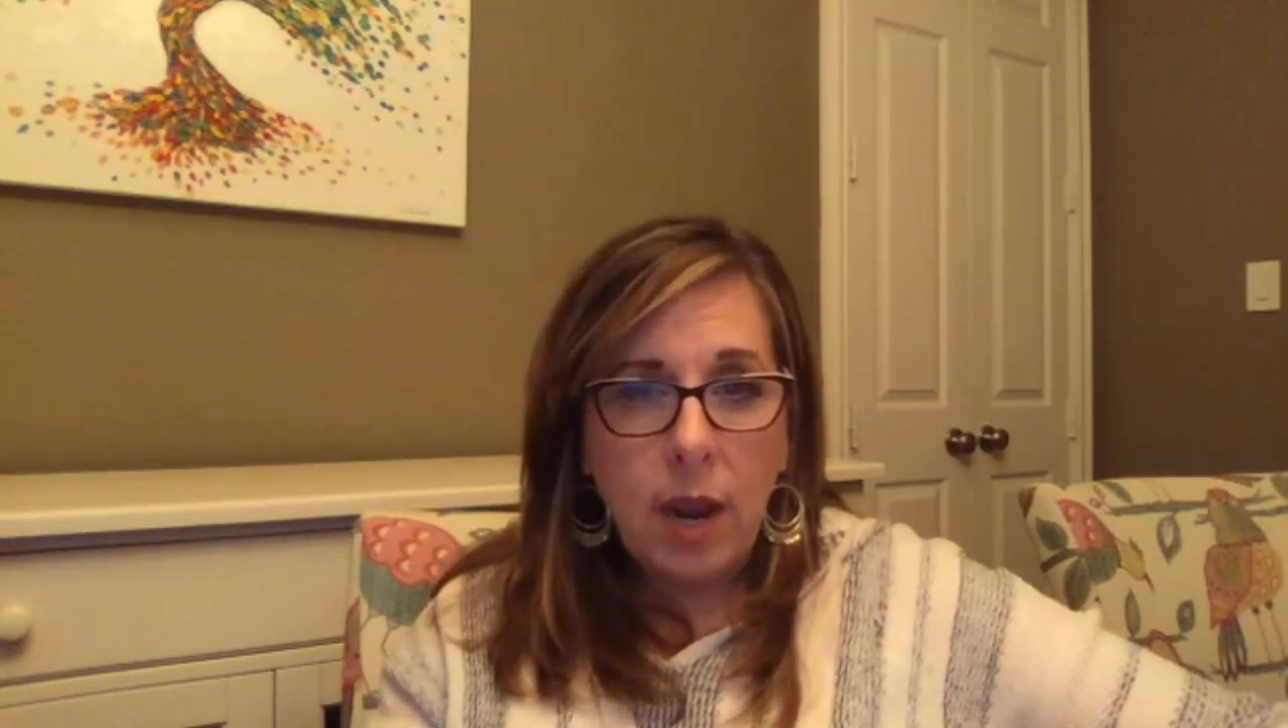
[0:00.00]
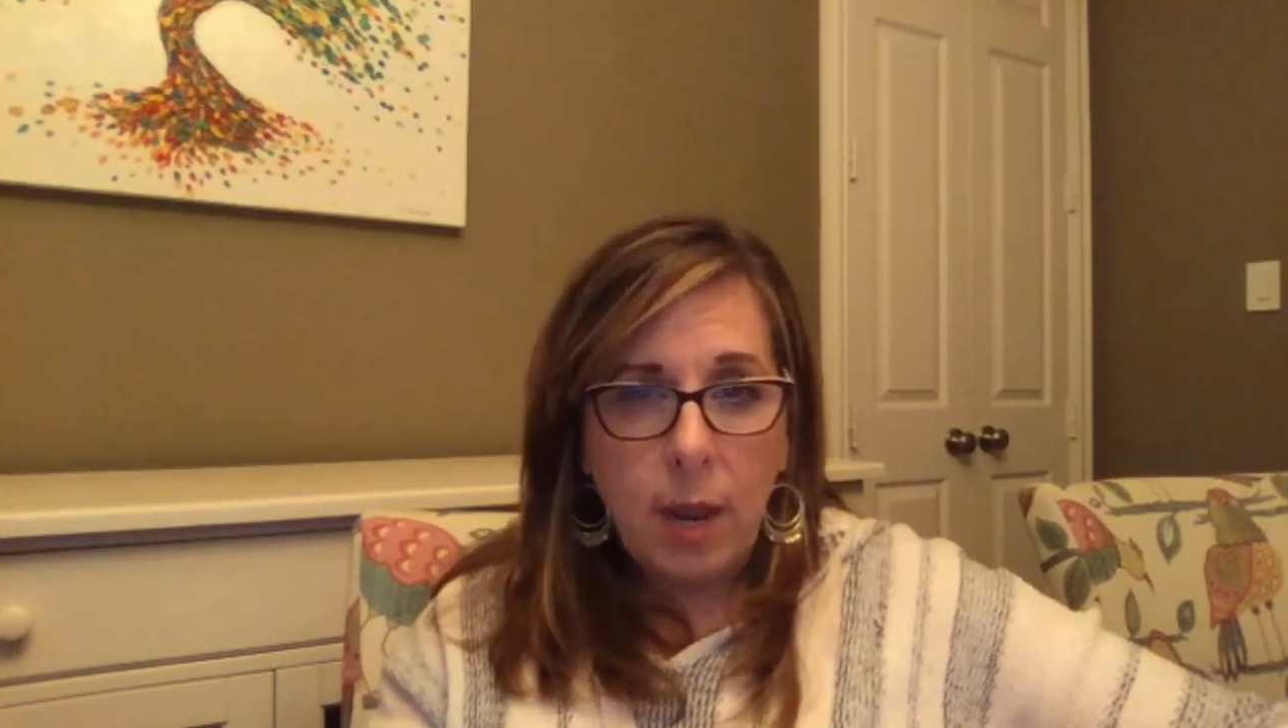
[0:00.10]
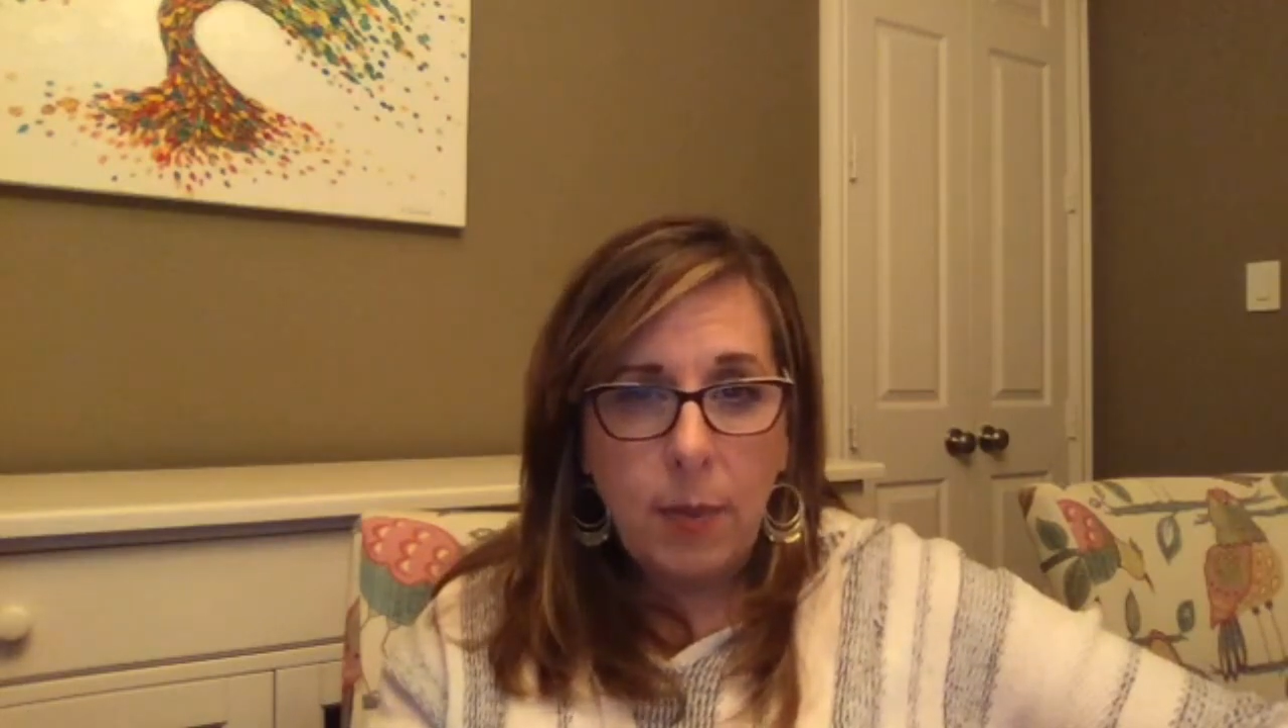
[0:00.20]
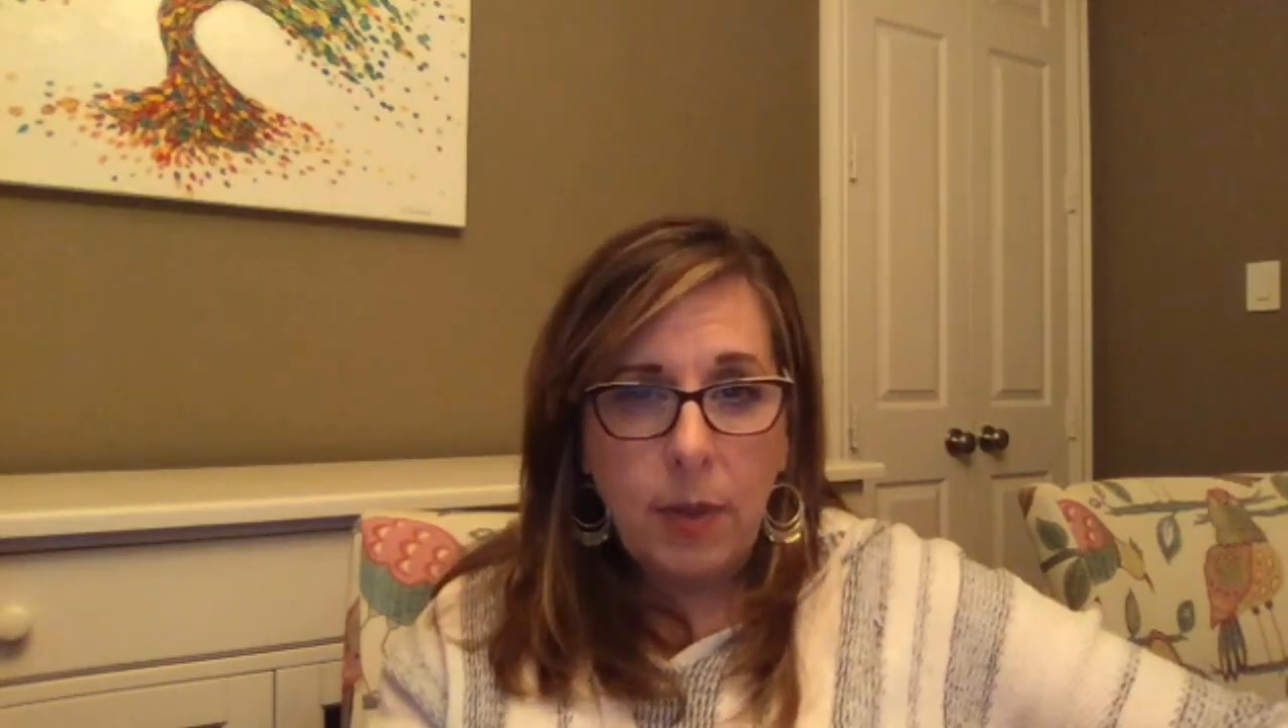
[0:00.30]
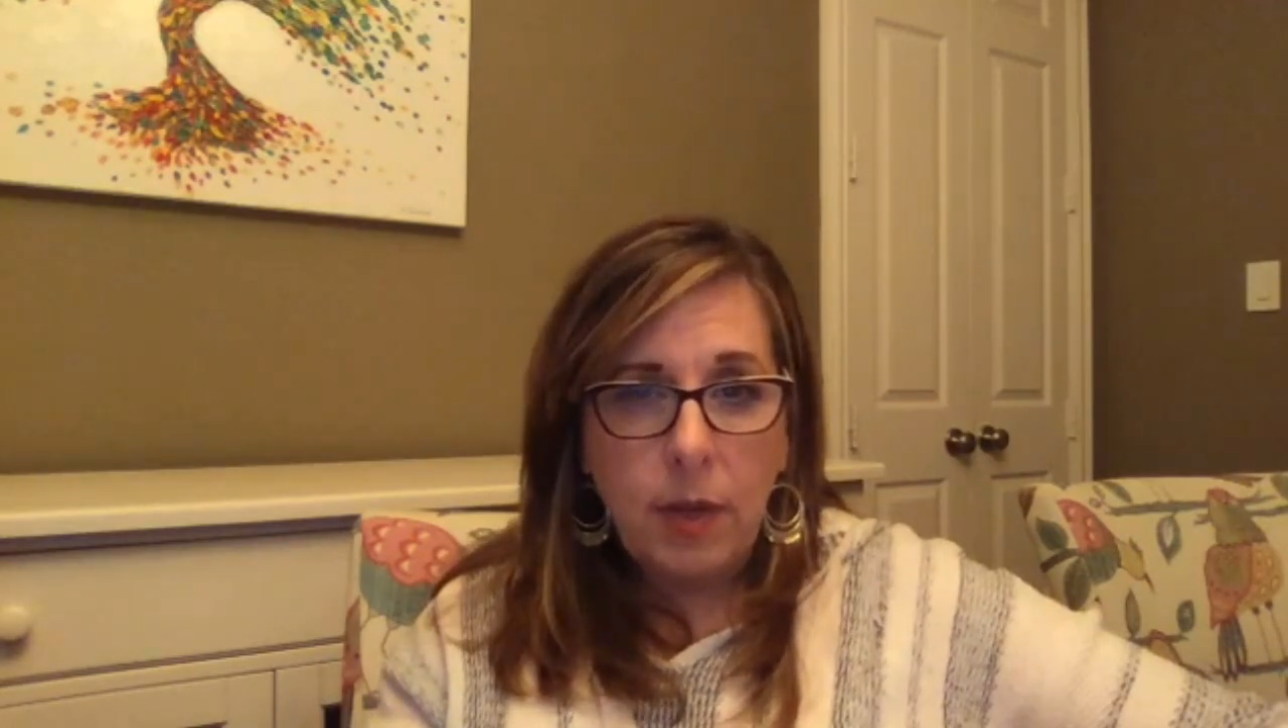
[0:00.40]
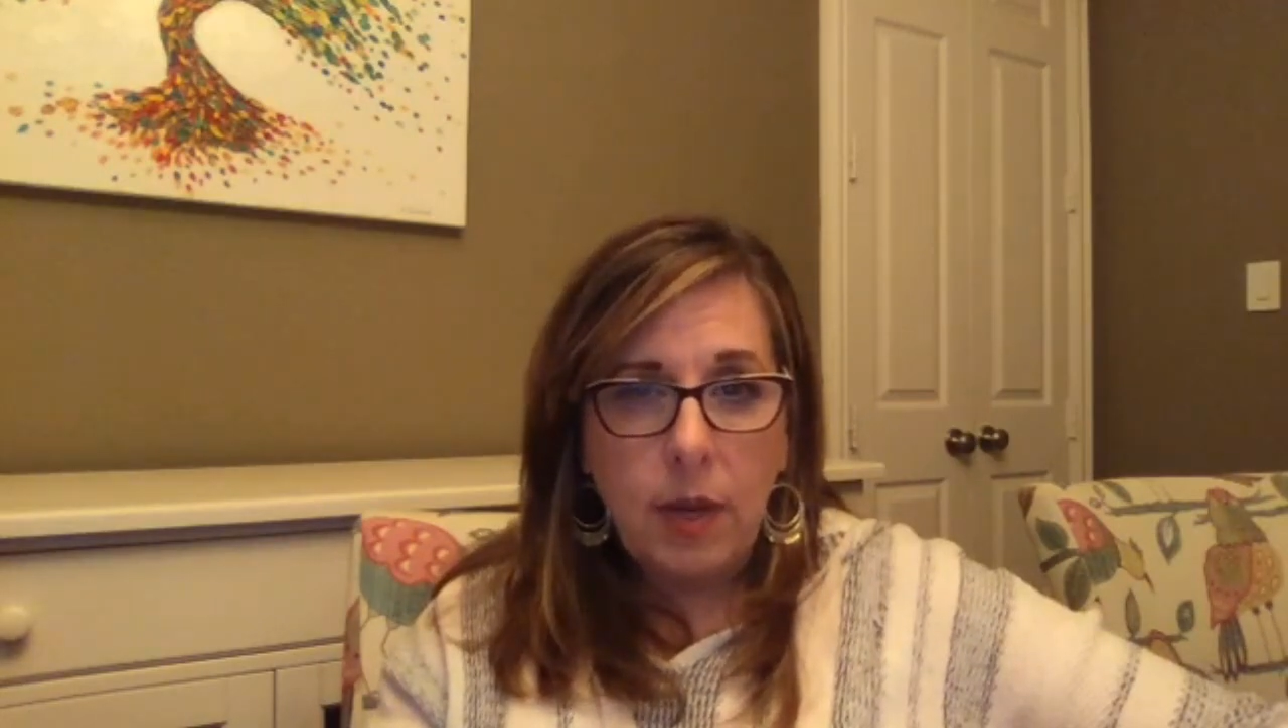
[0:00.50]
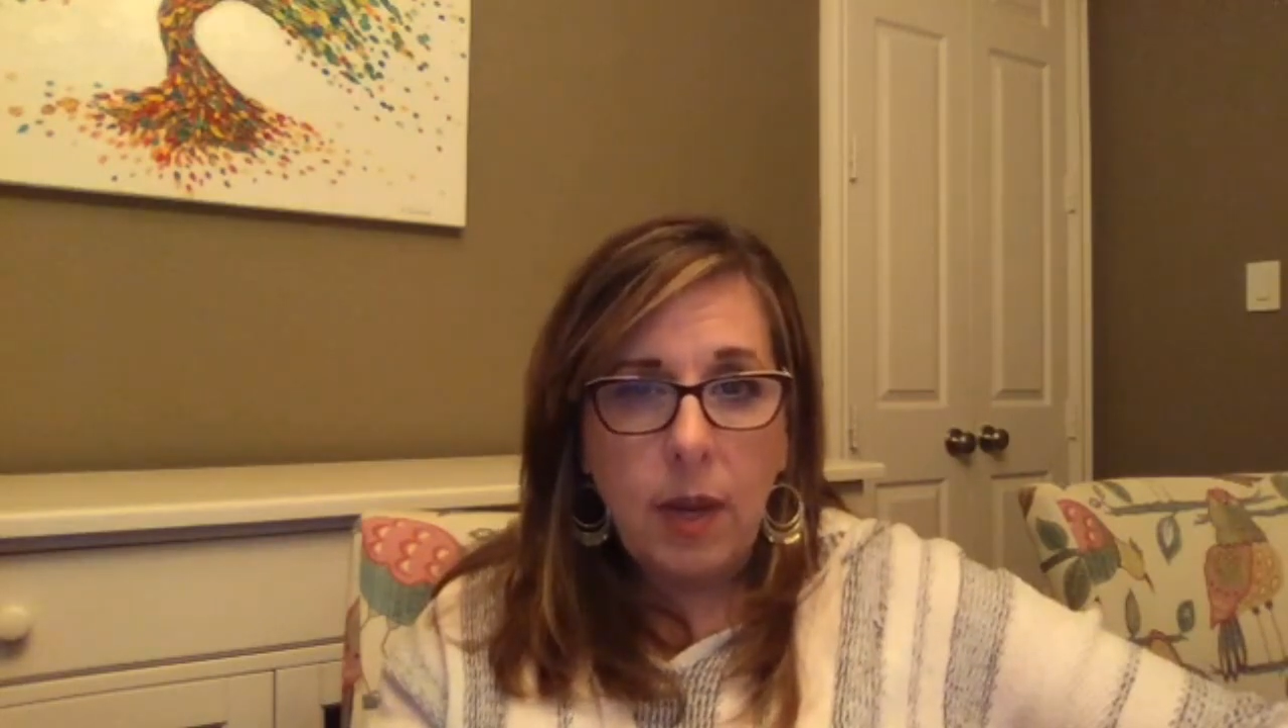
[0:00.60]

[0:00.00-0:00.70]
happen